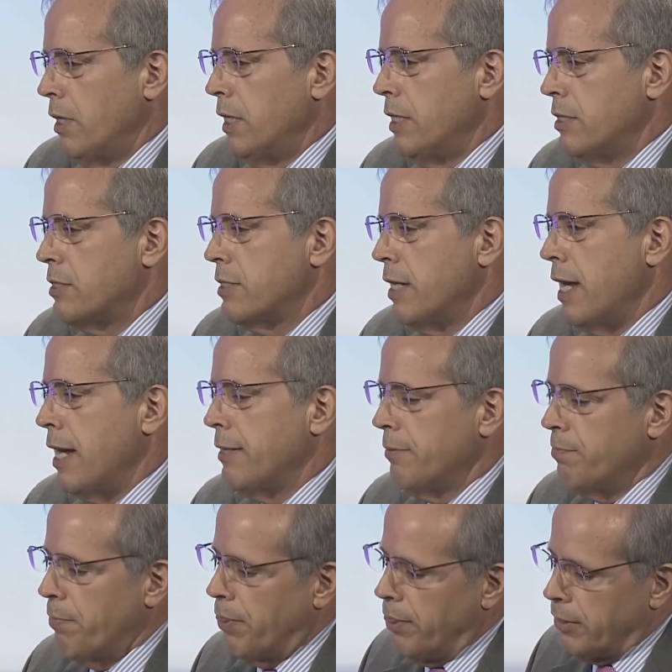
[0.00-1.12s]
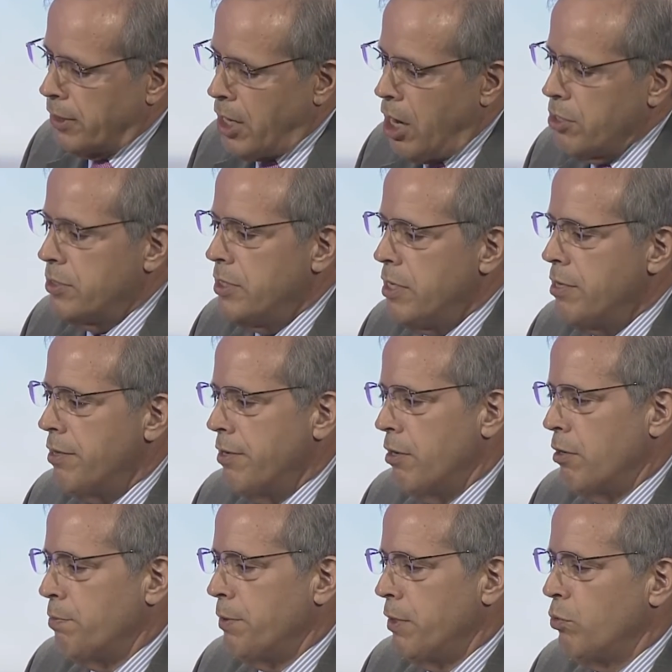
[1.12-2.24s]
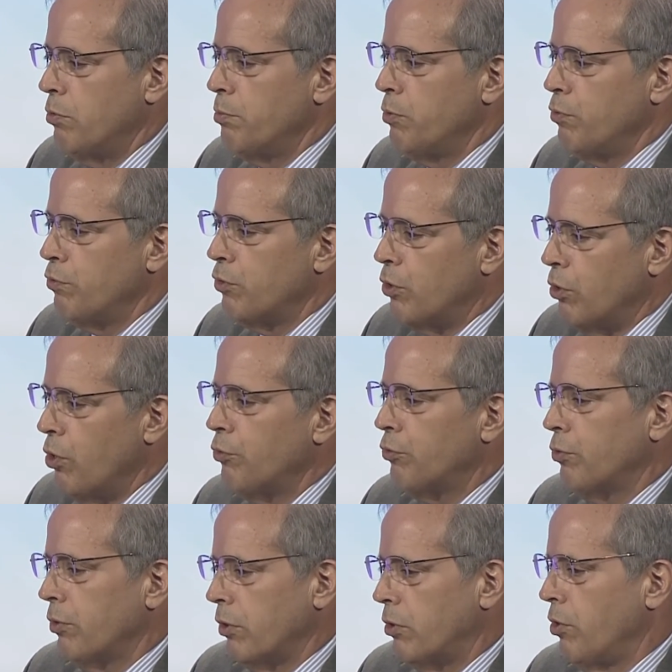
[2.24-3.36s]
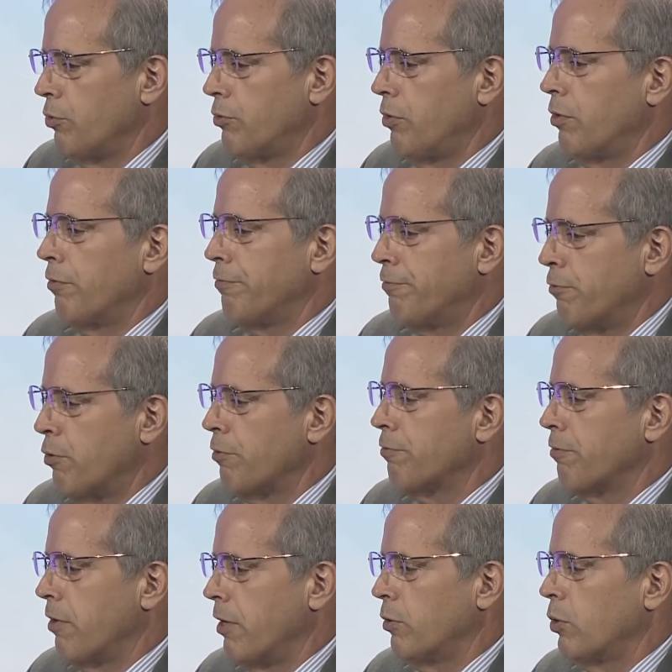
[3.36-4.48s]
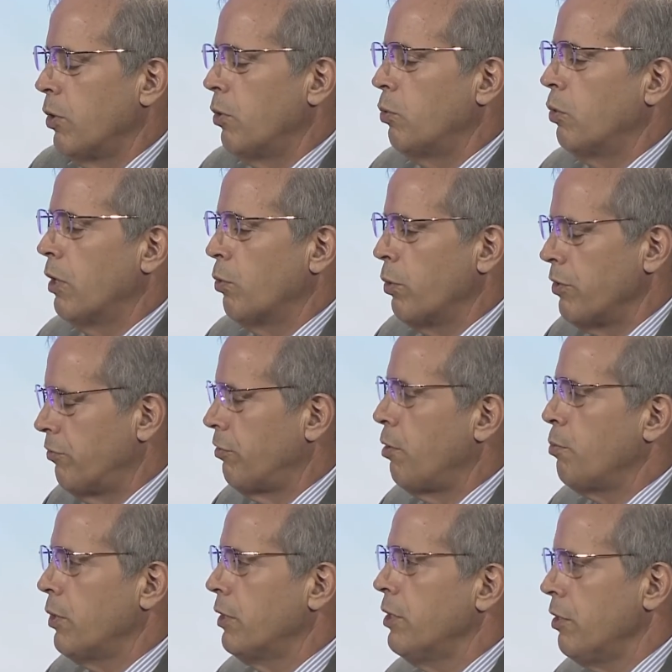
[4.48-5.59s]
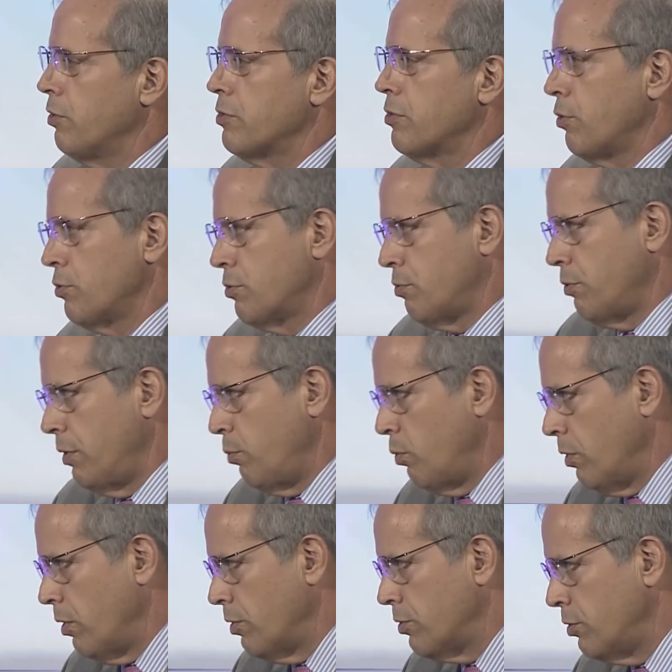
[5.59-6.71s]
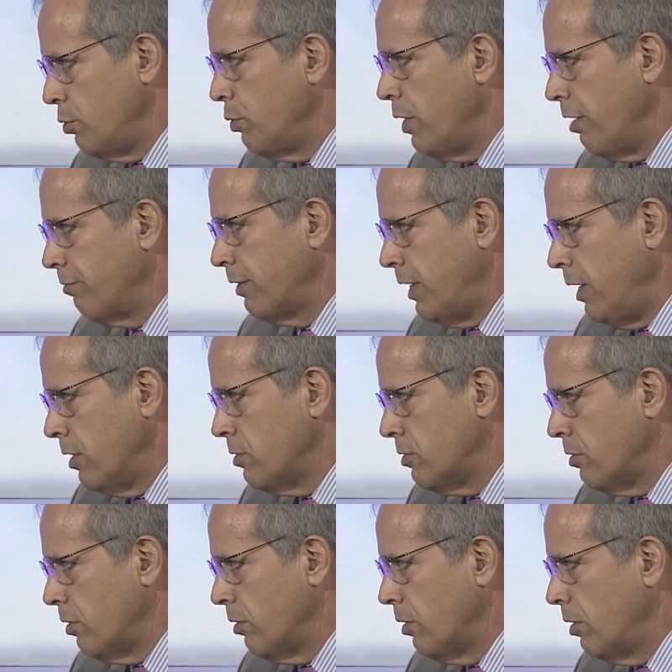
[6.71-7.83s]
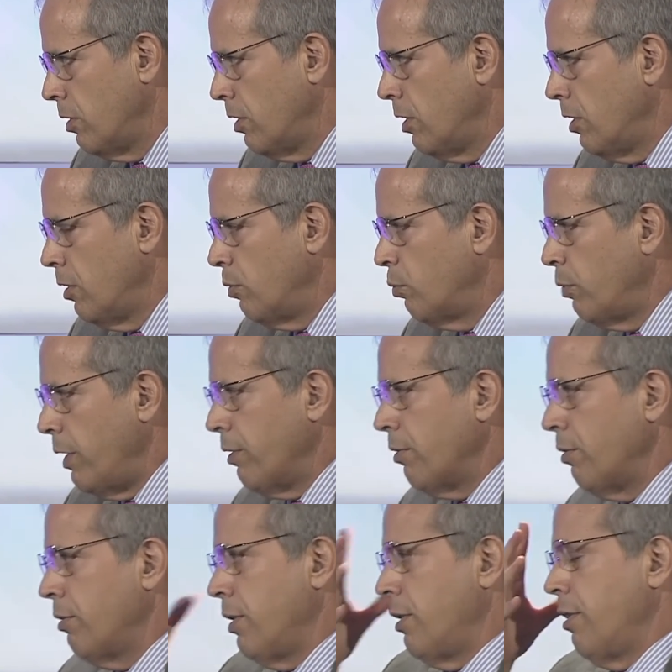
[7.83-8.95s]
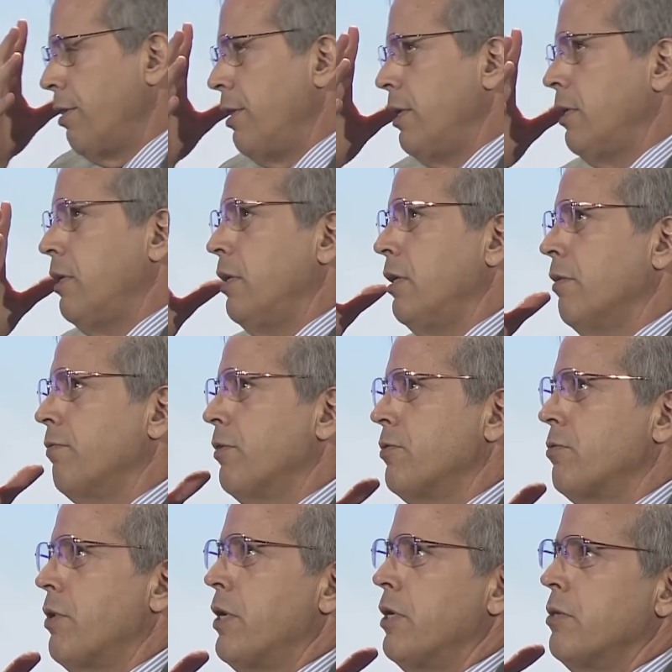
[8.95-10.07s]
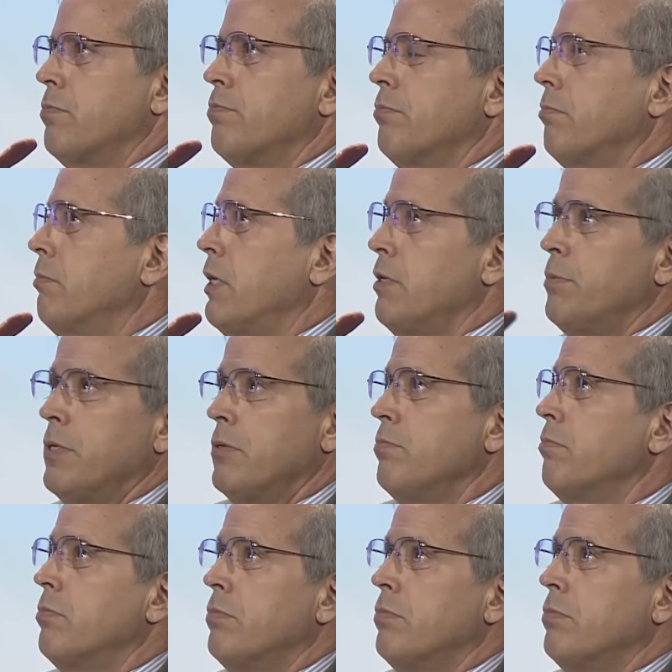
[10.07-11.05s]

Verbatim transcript: is that CAR T therapy will move closer and closer to the forefront where when someone hears those three words, you have cancer, rather than thinking of the dreaded maybe